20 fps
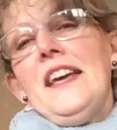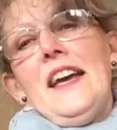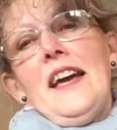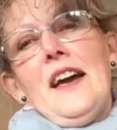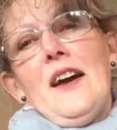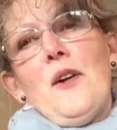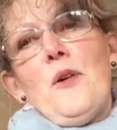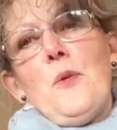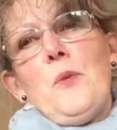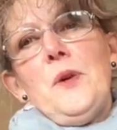
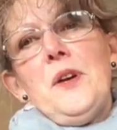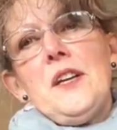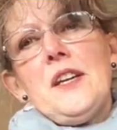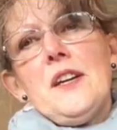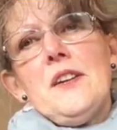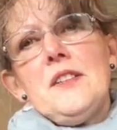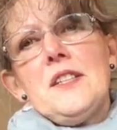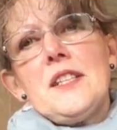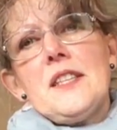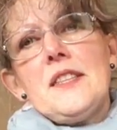Now, we're
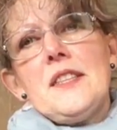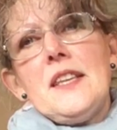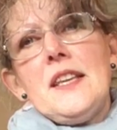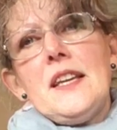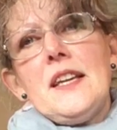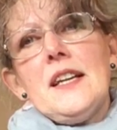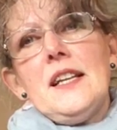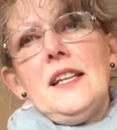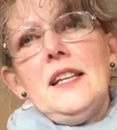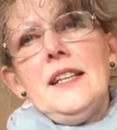going to
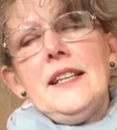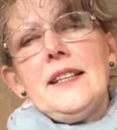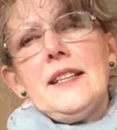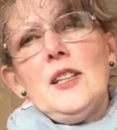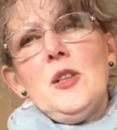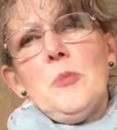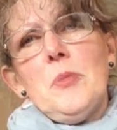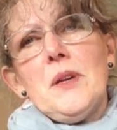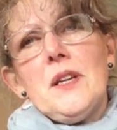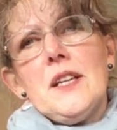think a
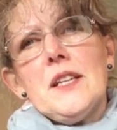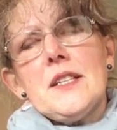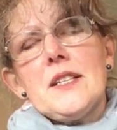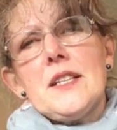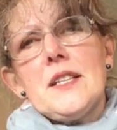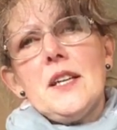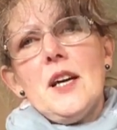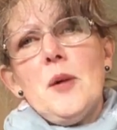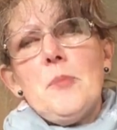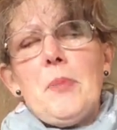little
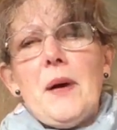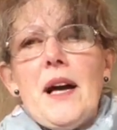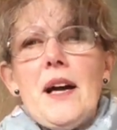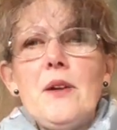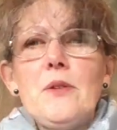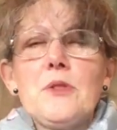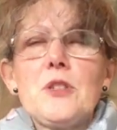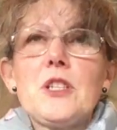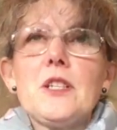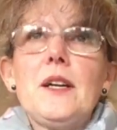bit
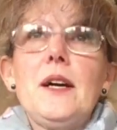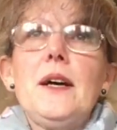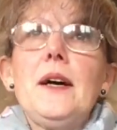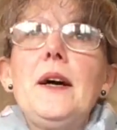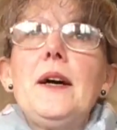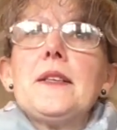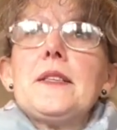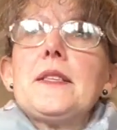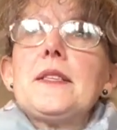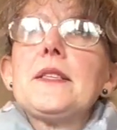about
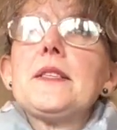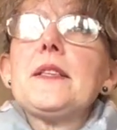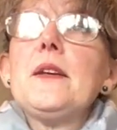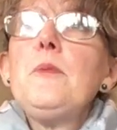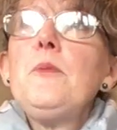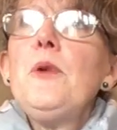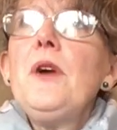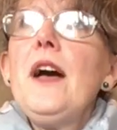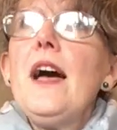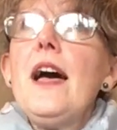
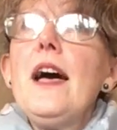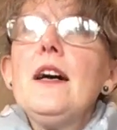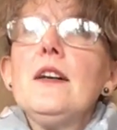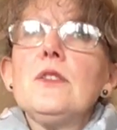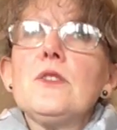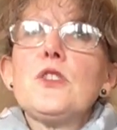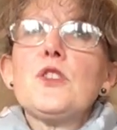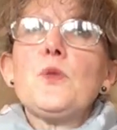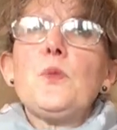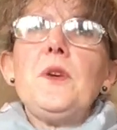somewhere
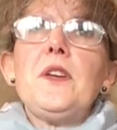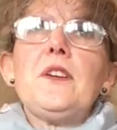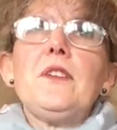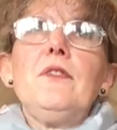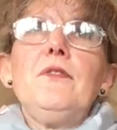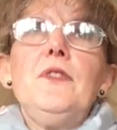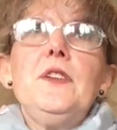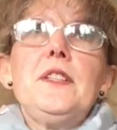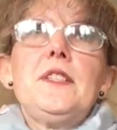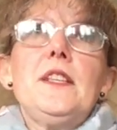else we
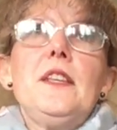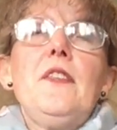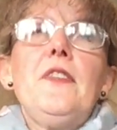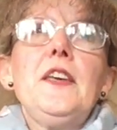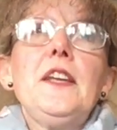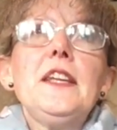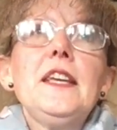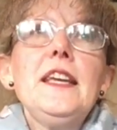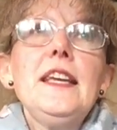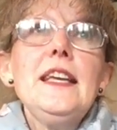could visit
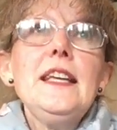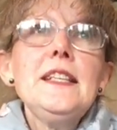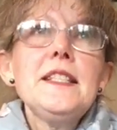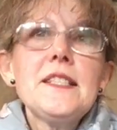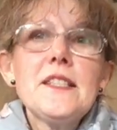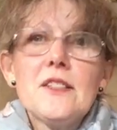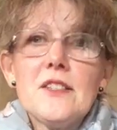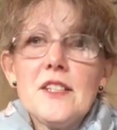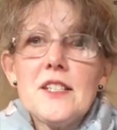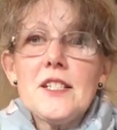that
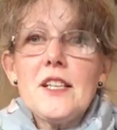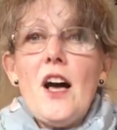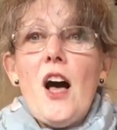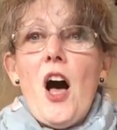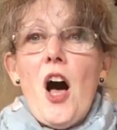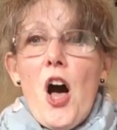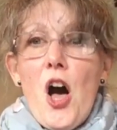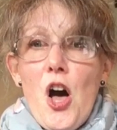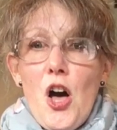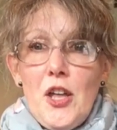isn't
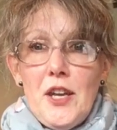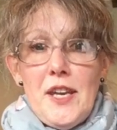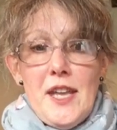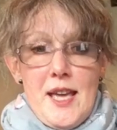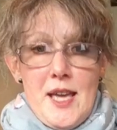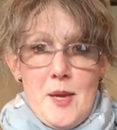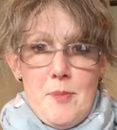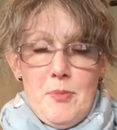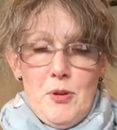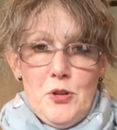our
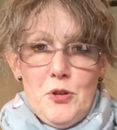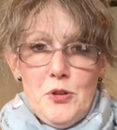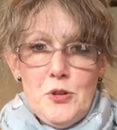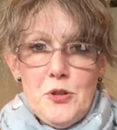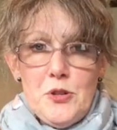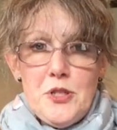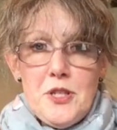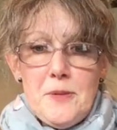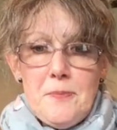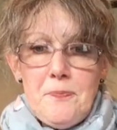
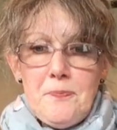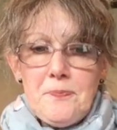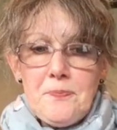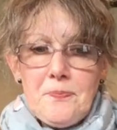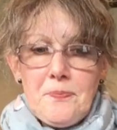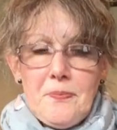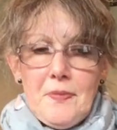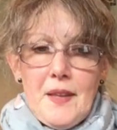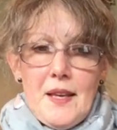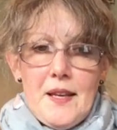neighbourhood,
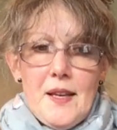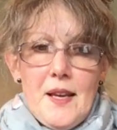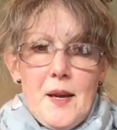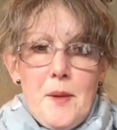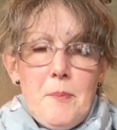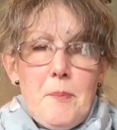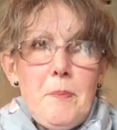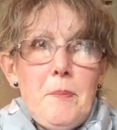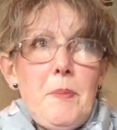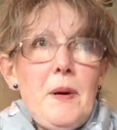
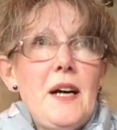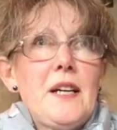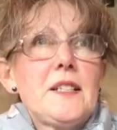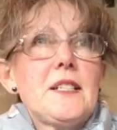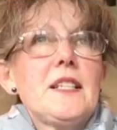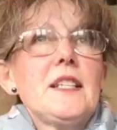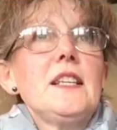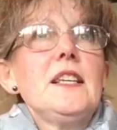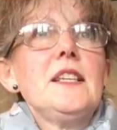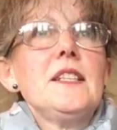
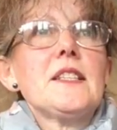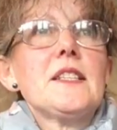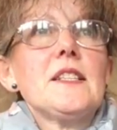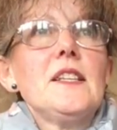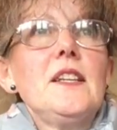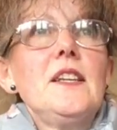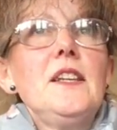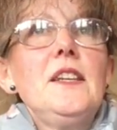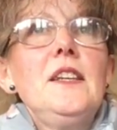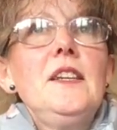but it's
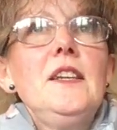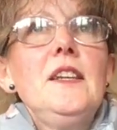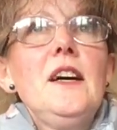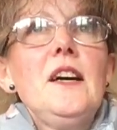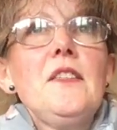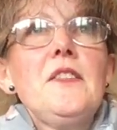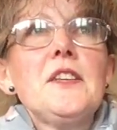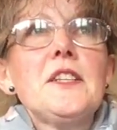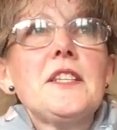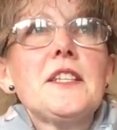
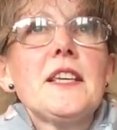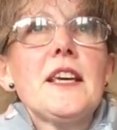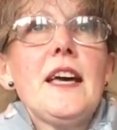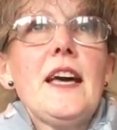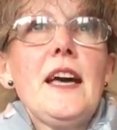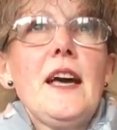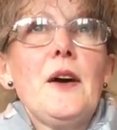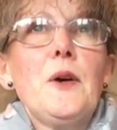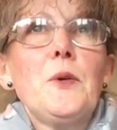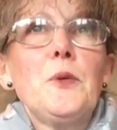another
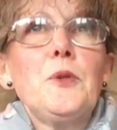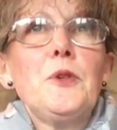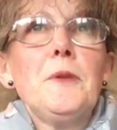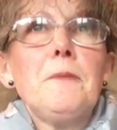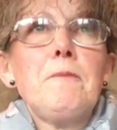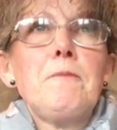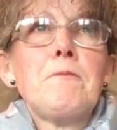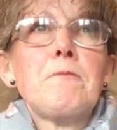town.